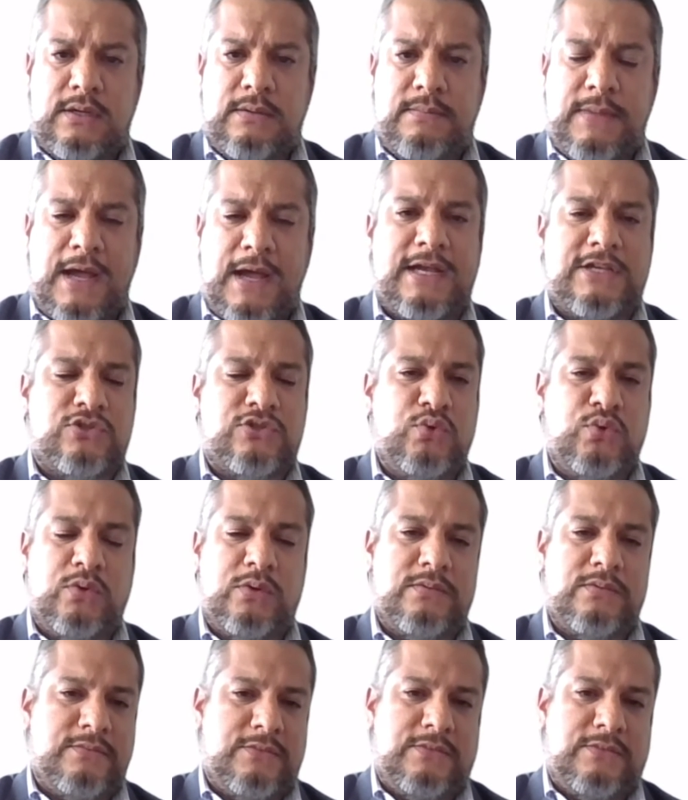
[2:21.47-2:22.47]
Baja
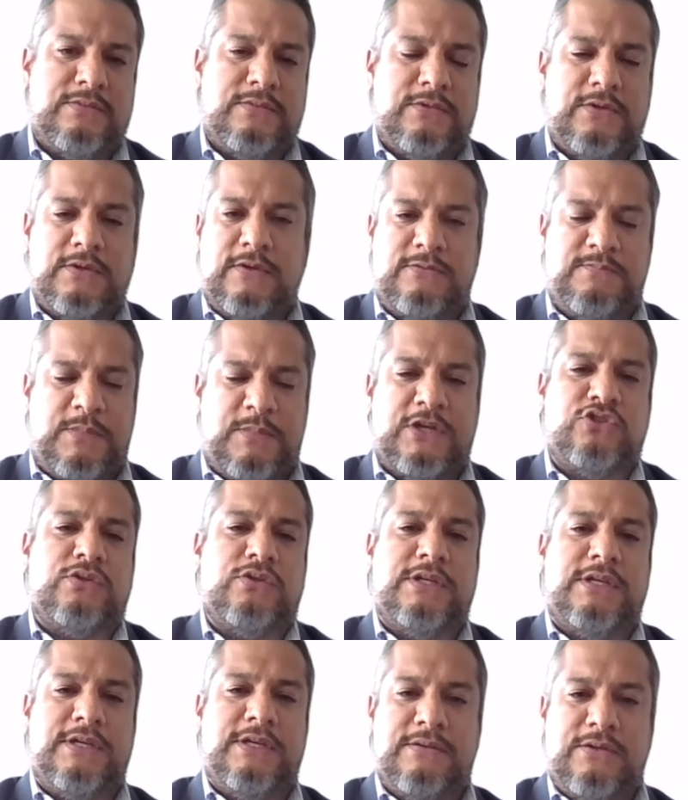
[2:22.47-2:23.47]
Sur,
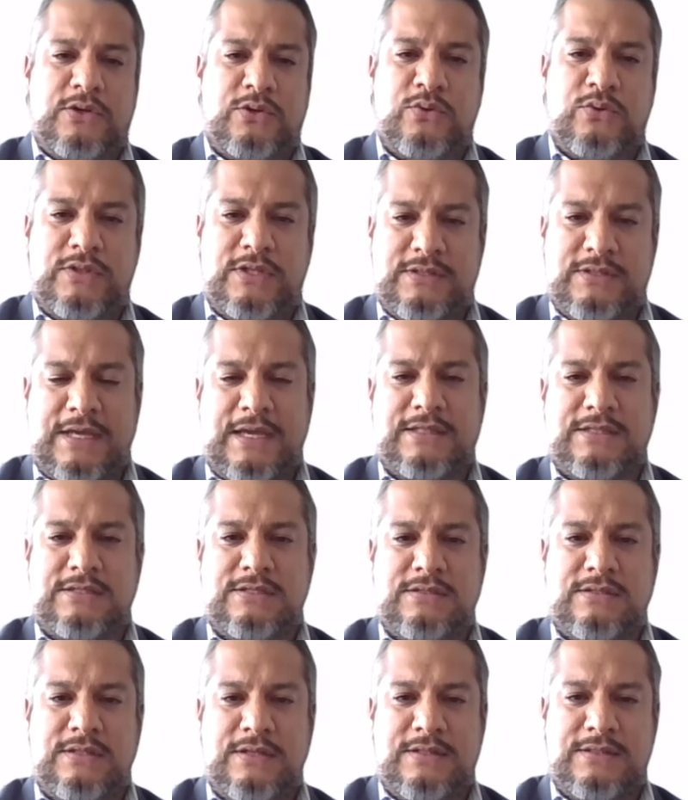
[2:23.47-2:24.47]
especially.
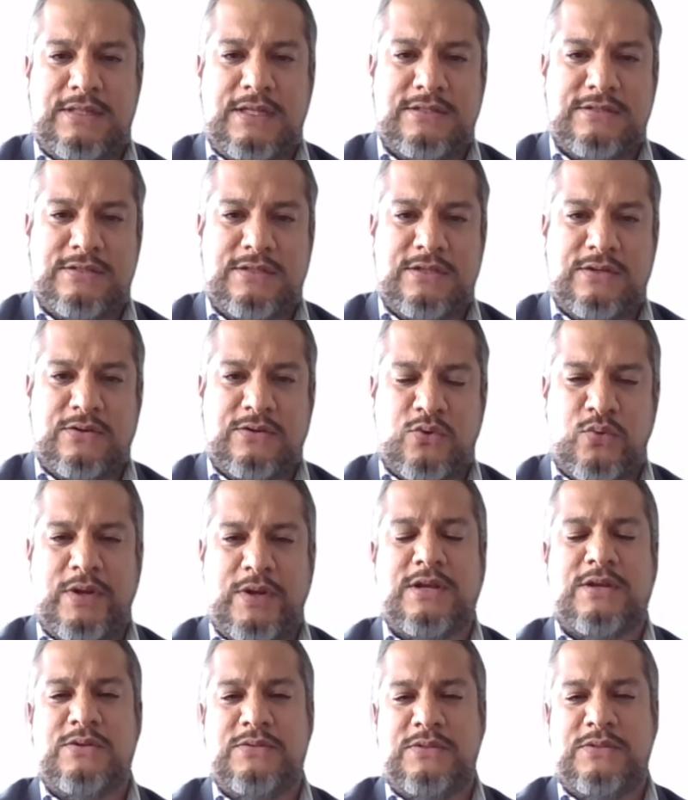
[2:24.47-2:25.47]
That's
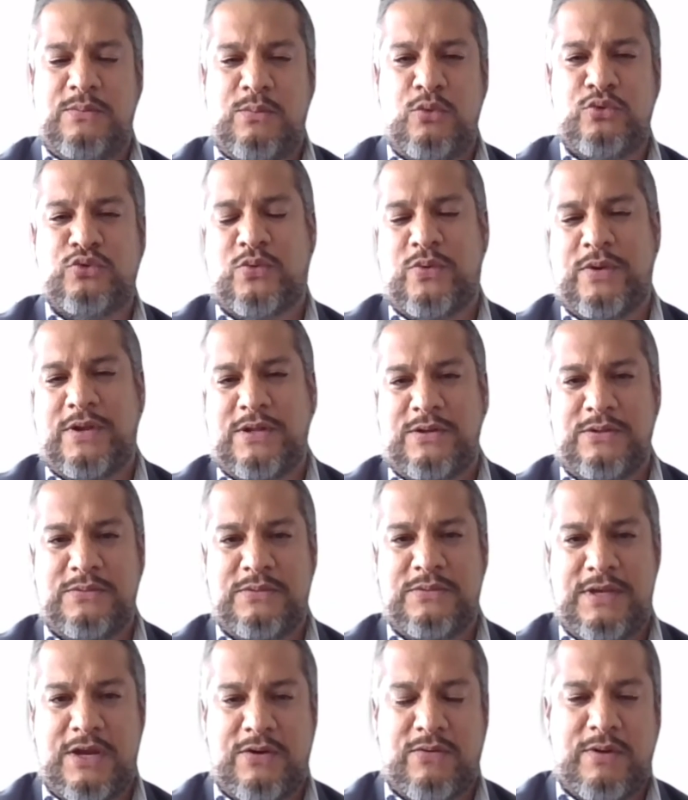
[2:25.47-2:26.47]
the most critical
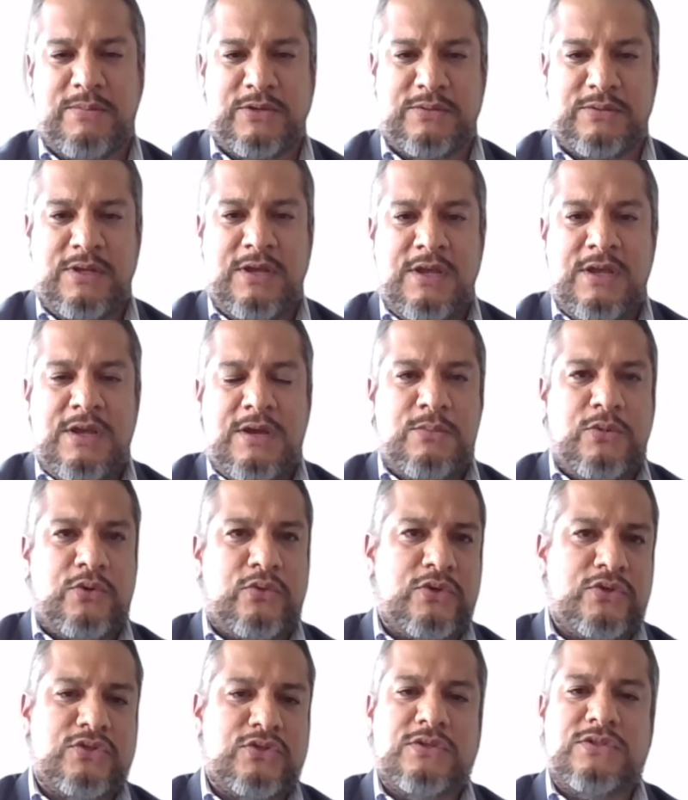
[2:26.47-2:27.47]
area, but
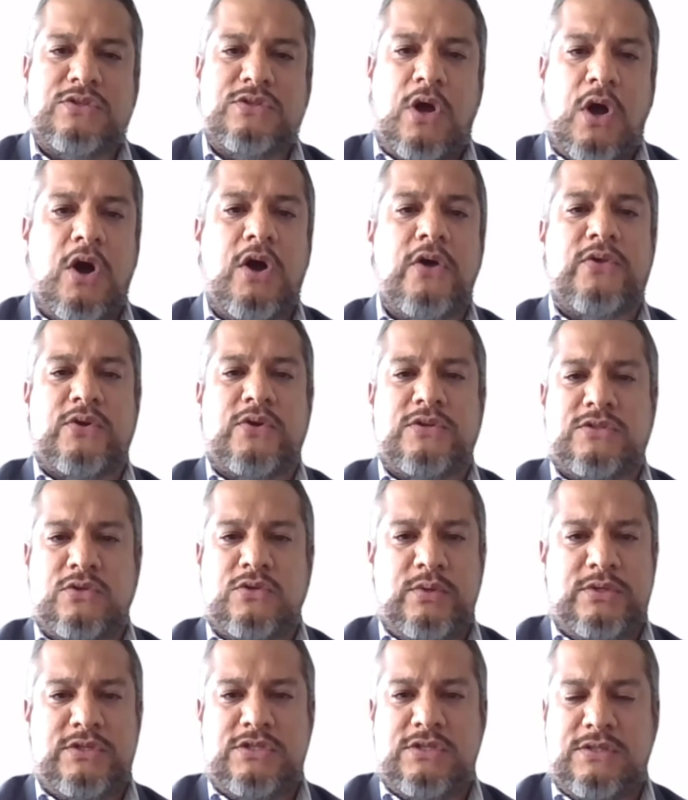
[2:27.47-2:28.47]
there's others
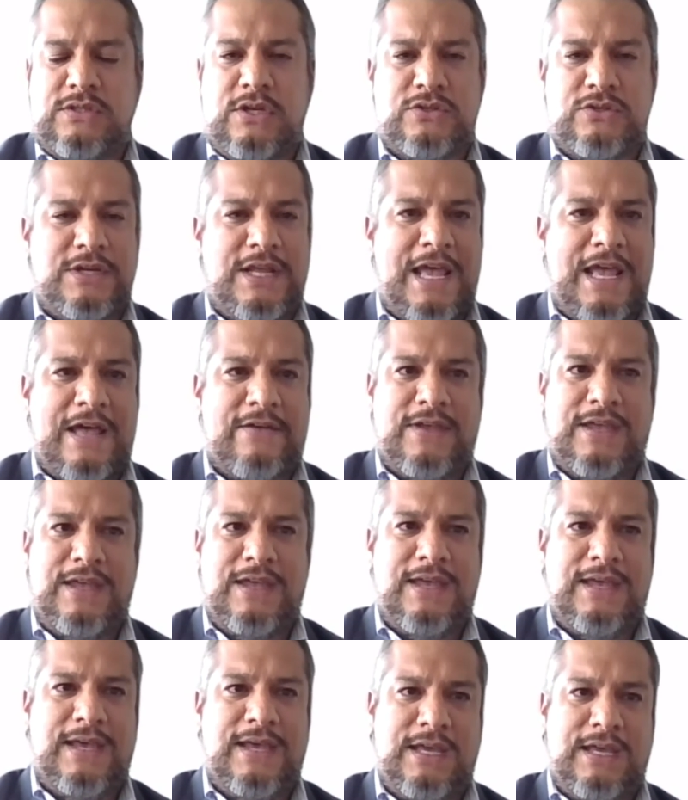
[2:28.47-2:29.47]
which doesn't have
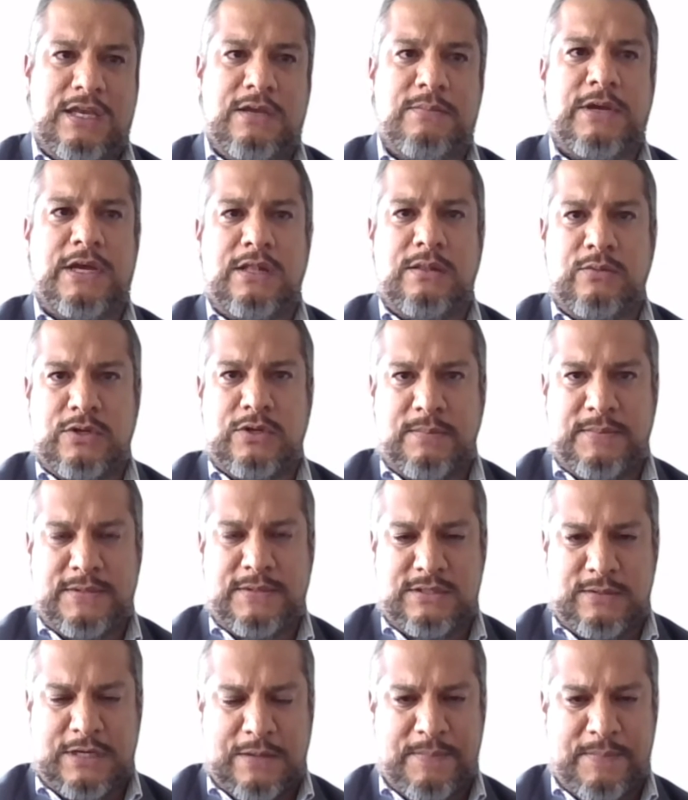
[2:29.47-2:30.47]
any available
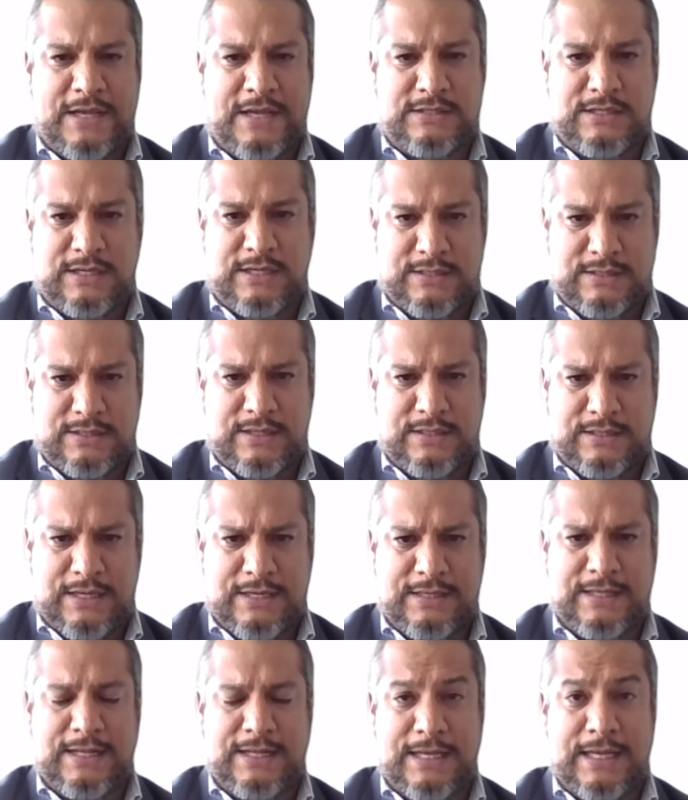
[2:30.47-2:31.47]
capacity, and
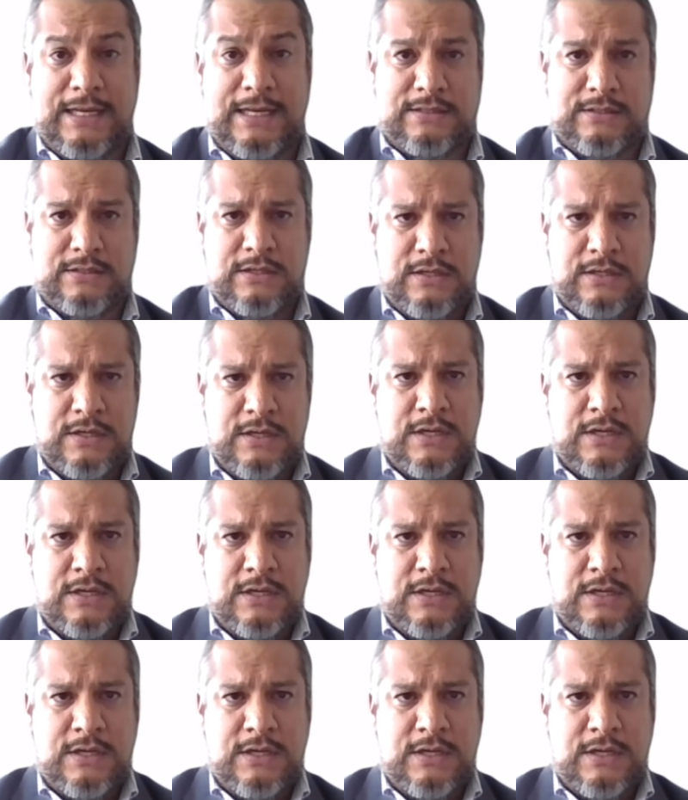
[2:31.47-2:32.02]
they need it.